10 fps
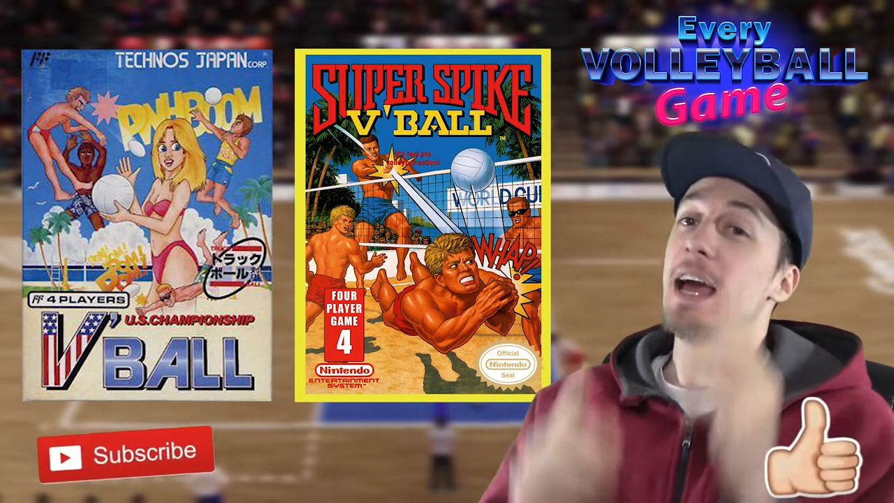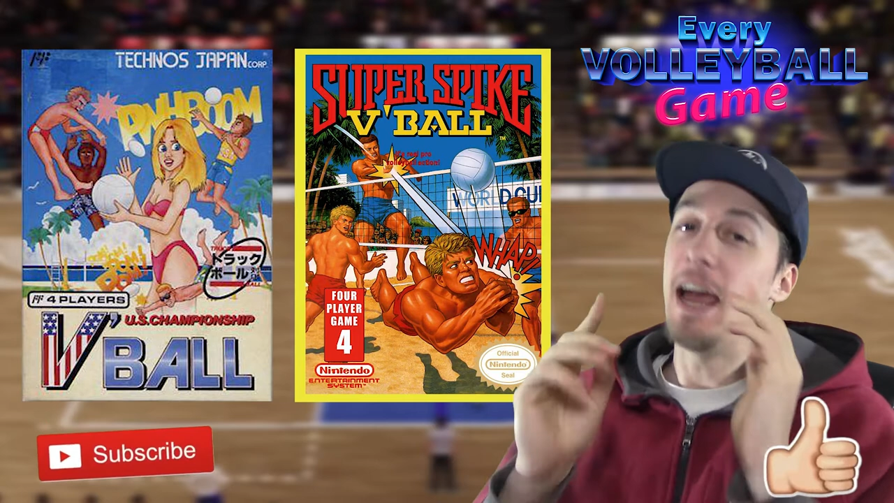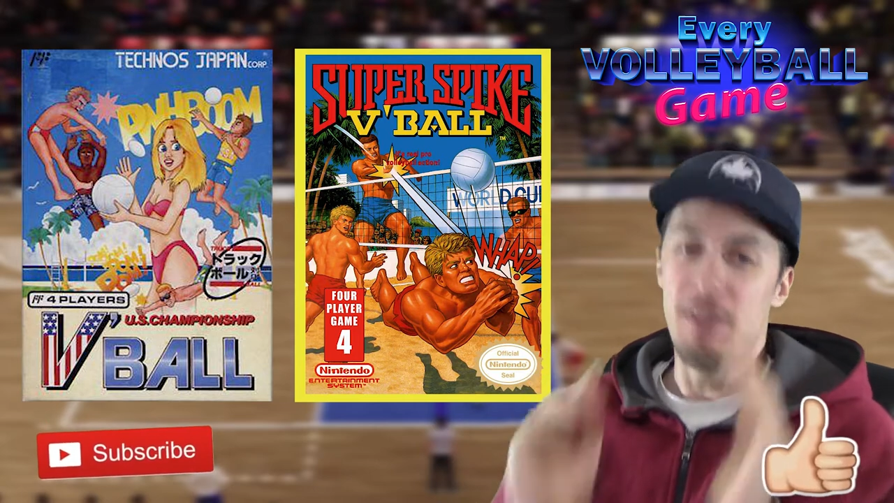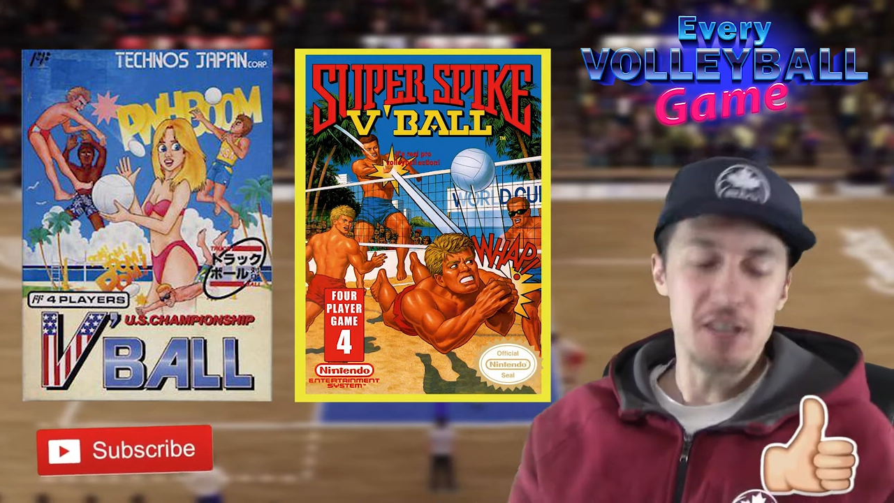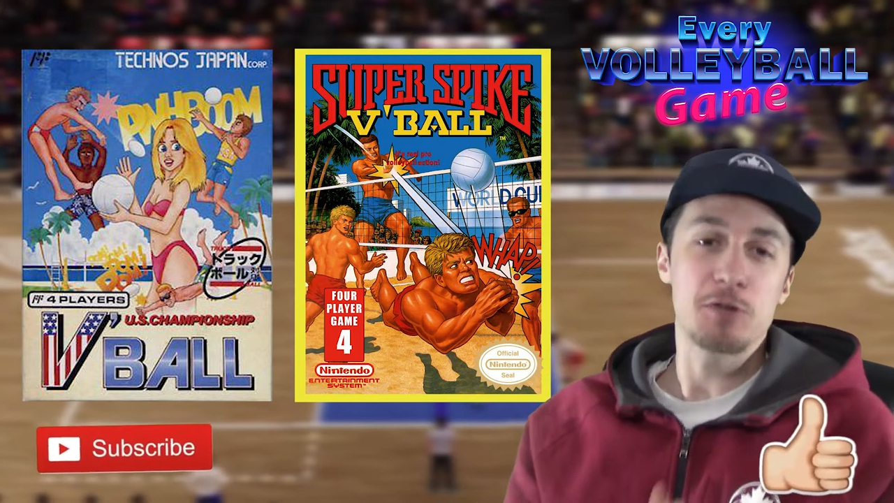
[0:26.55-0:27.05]

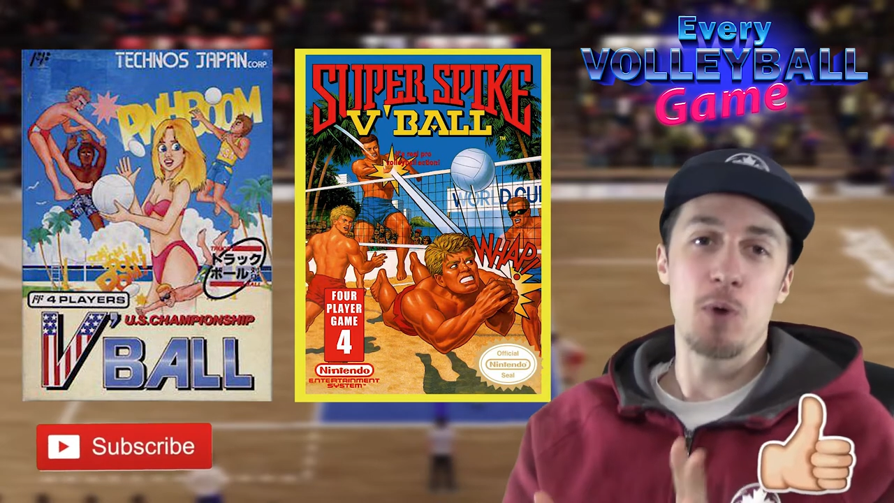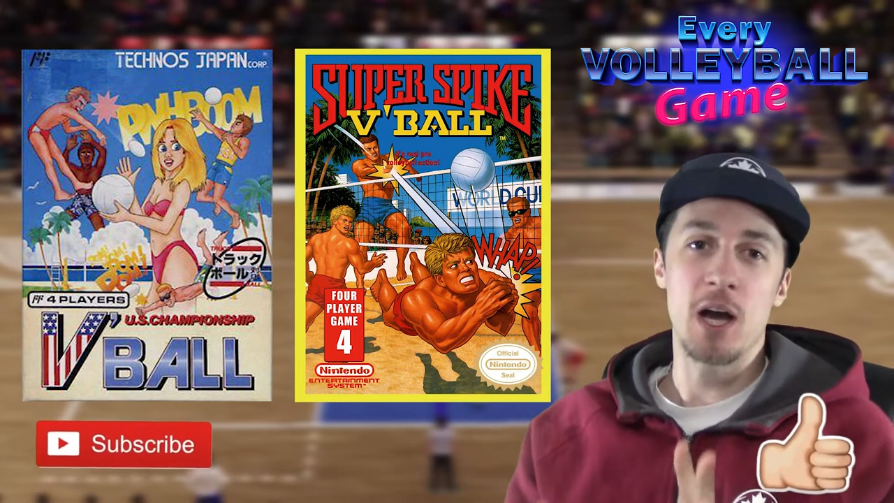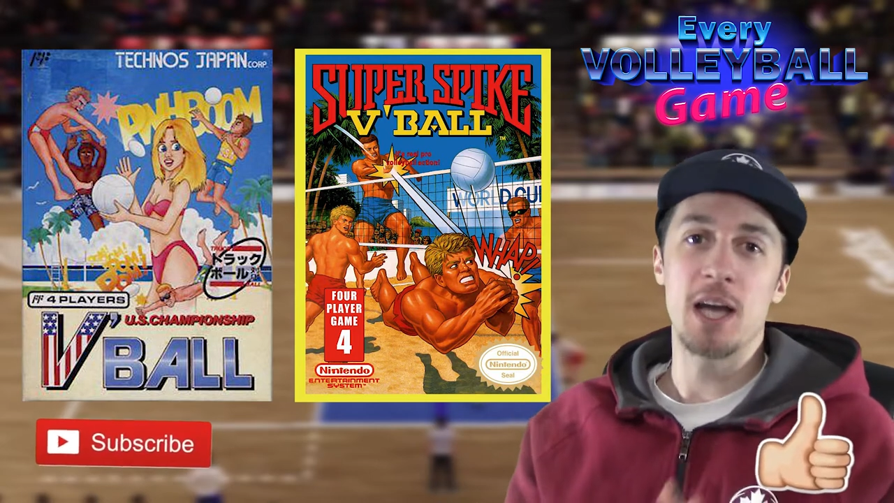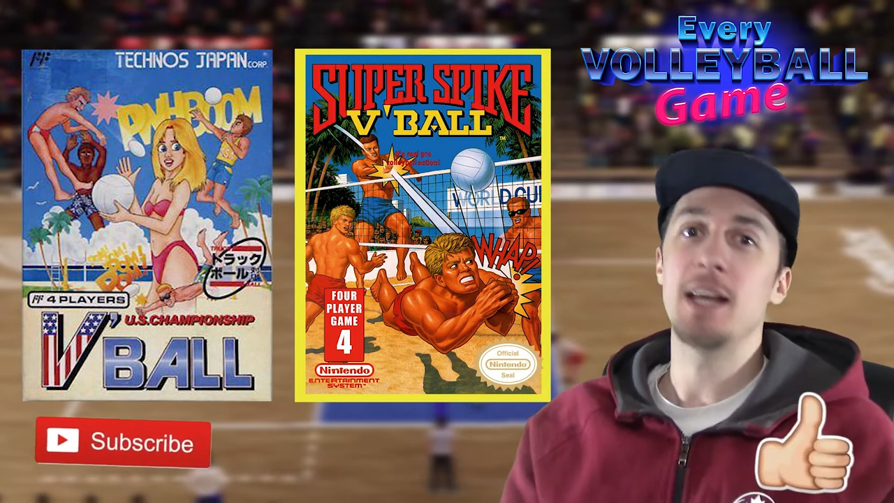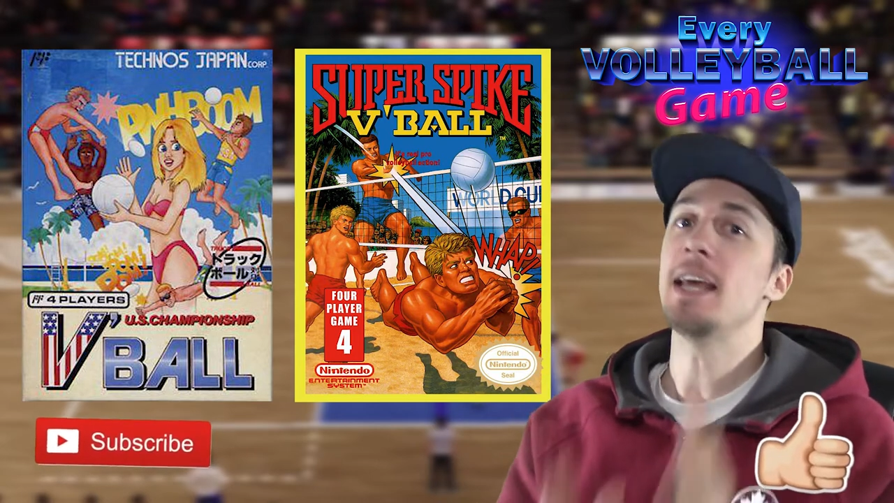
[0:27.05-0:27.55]
And this
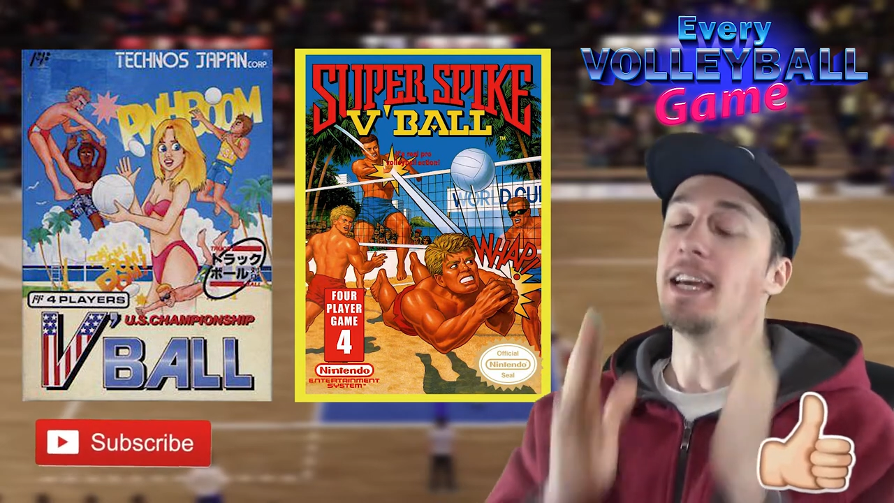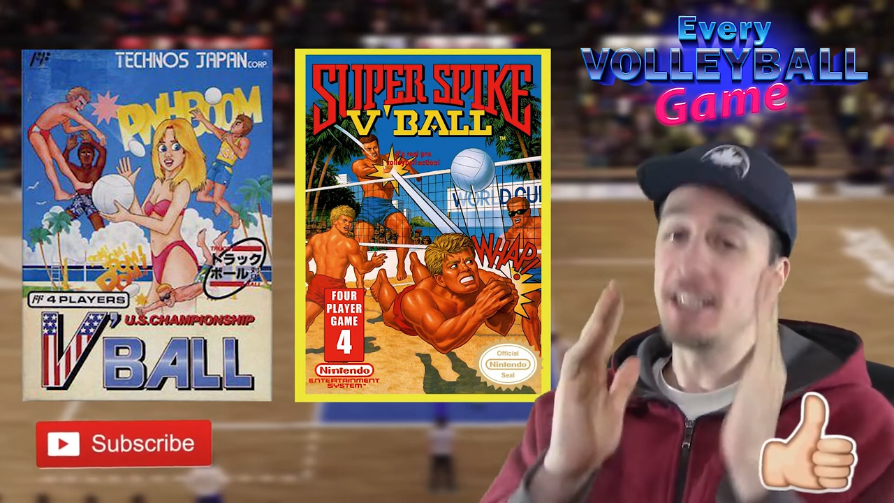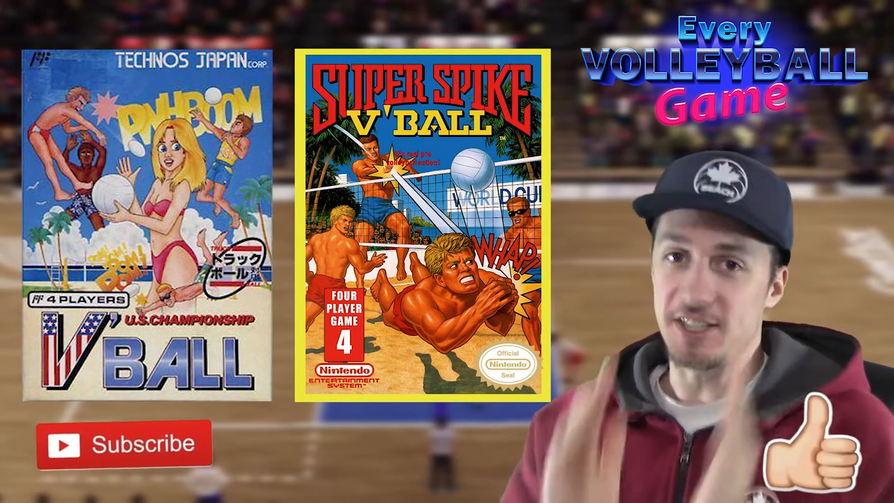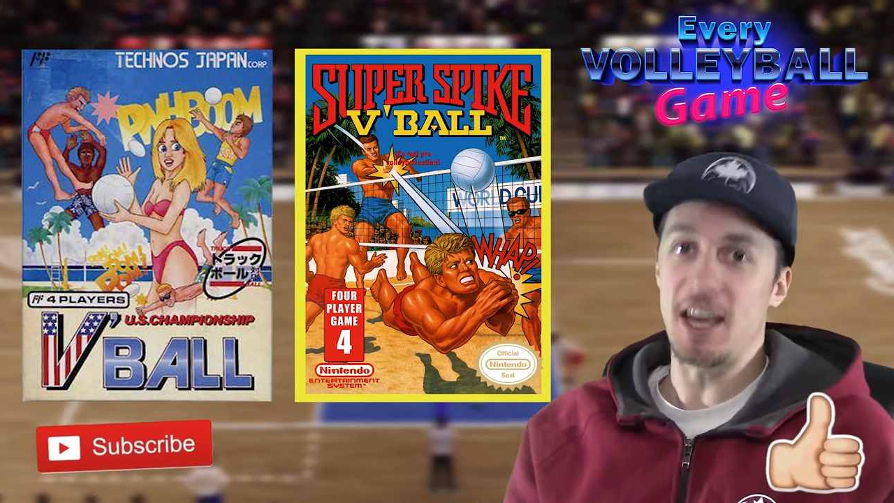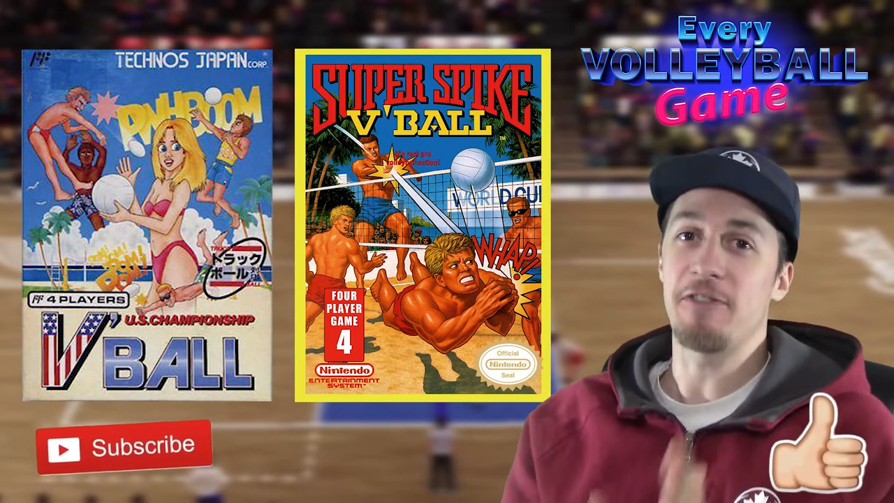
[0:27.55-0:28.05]
one
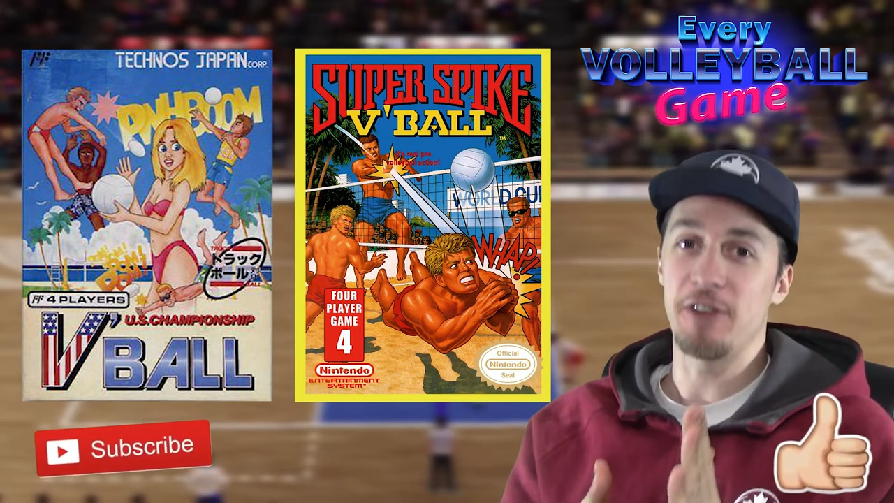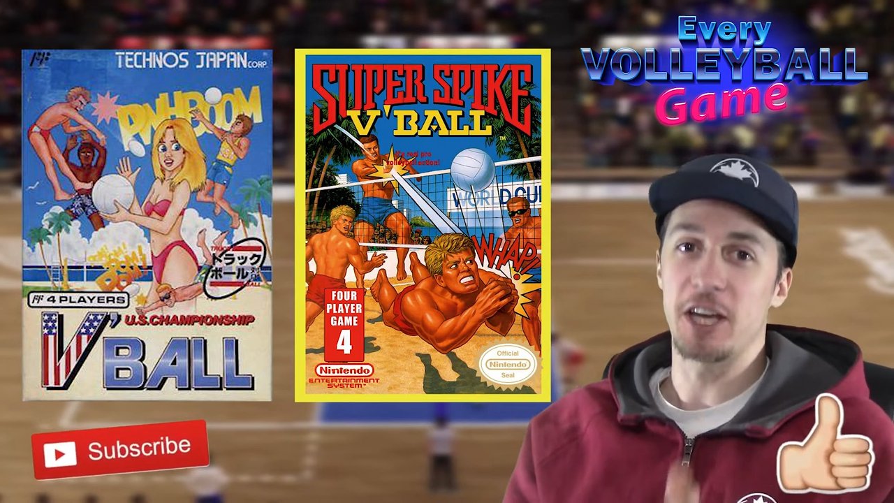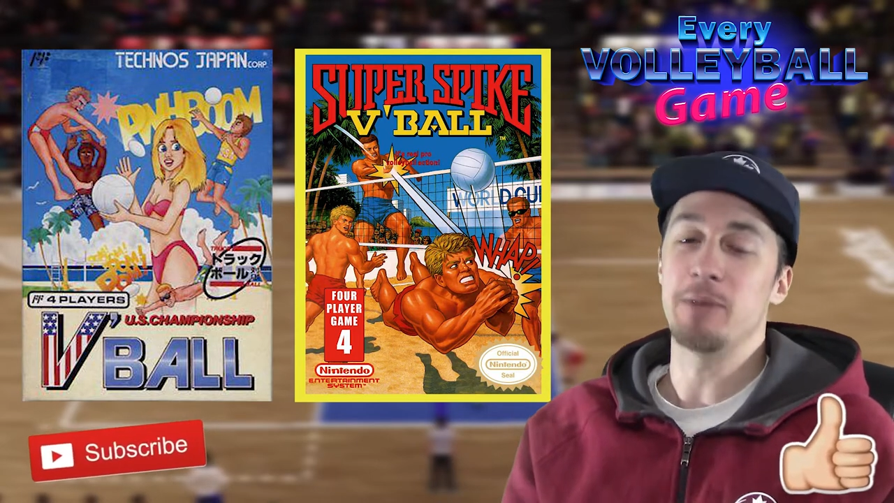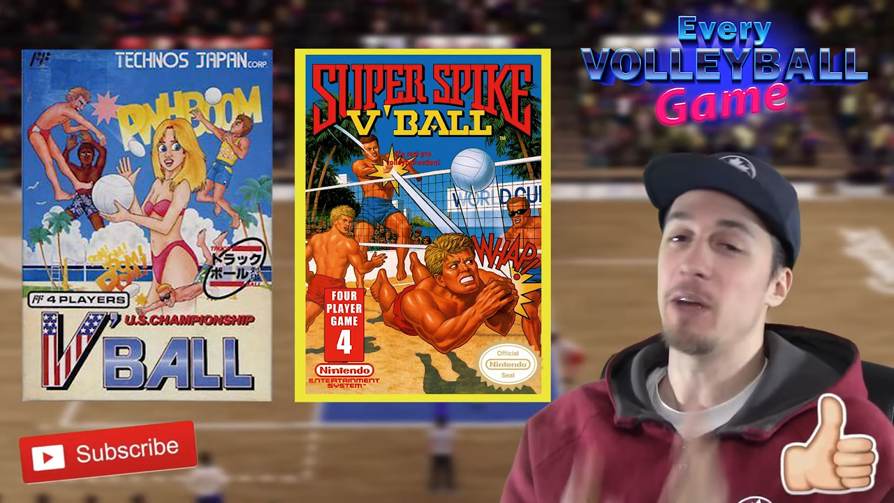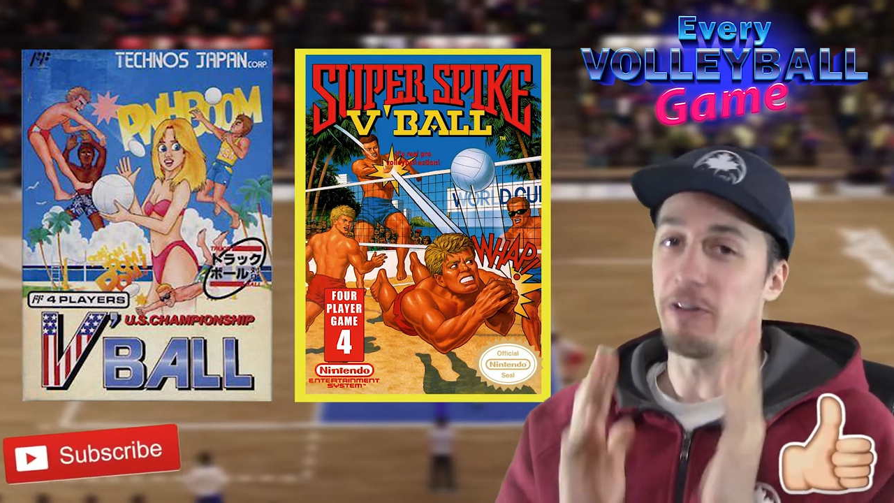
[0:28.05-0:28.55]
is definitely
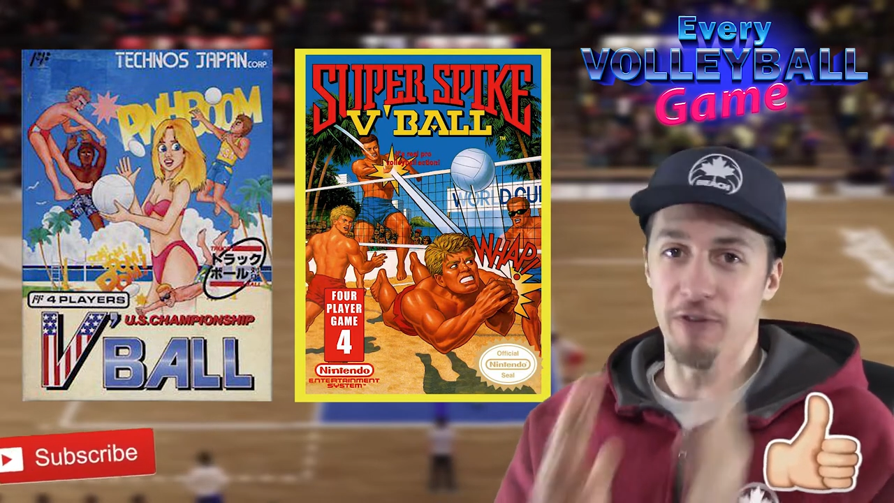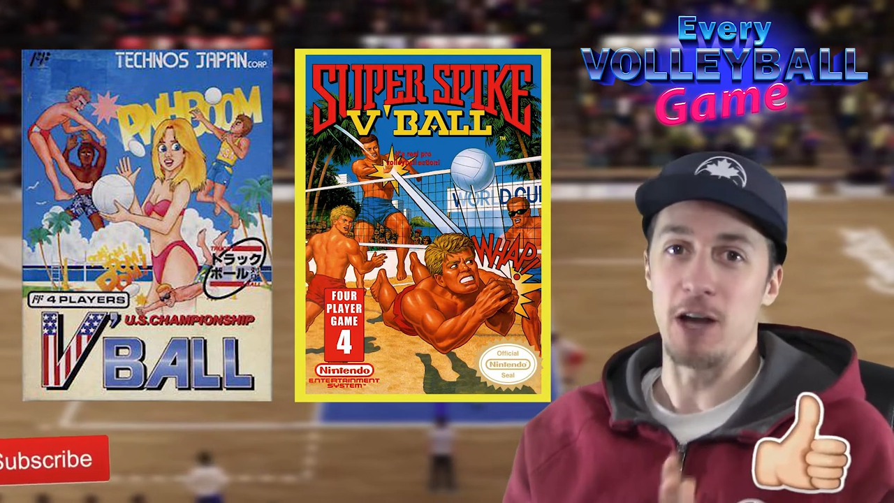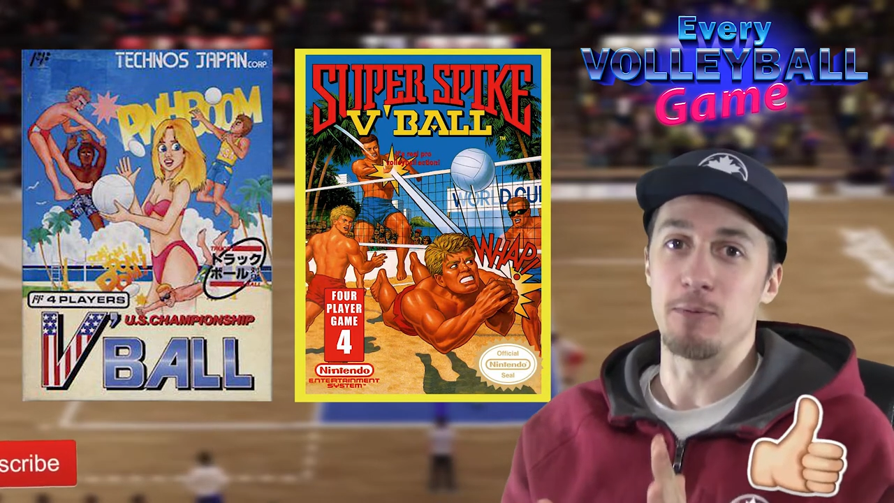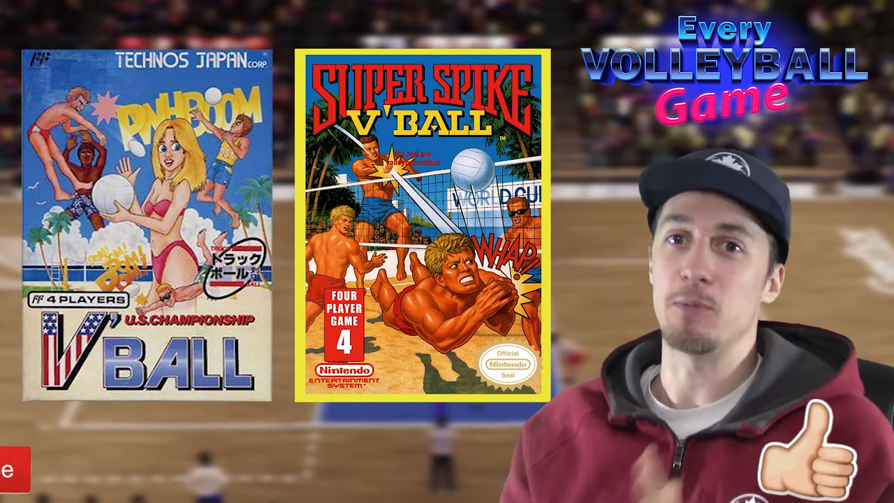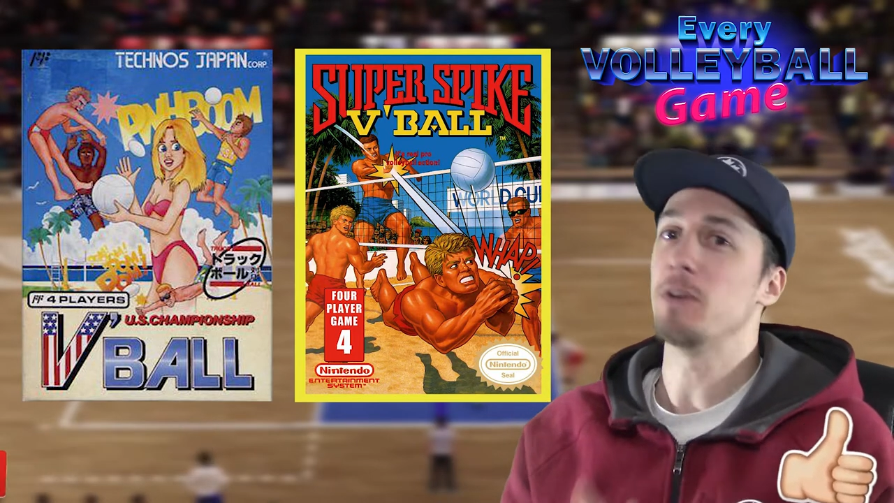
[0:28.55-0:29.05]
going to be a fun one.